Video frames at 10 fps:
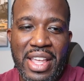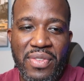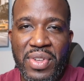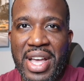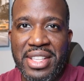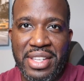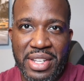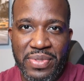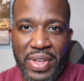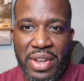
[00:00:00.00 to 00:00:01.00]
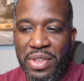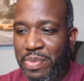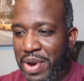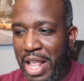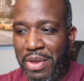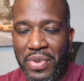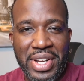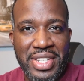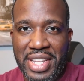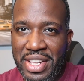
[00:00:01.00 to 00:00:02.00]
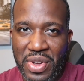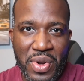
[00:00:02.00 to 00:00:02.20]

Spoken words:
if you got to this video, you probably already seen the